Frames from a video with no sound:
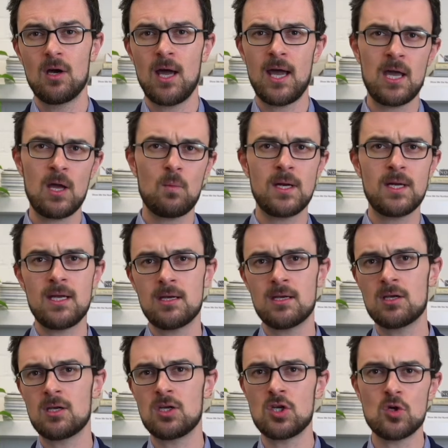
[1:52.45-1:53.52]
hey, we need
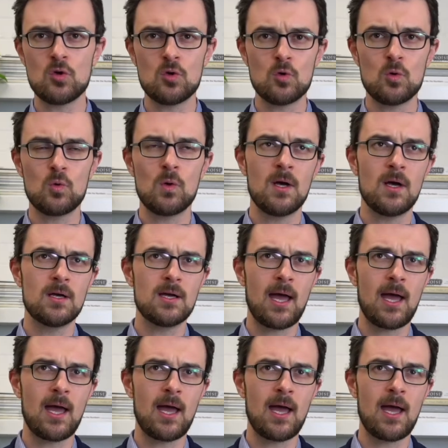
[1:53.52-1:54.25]
a new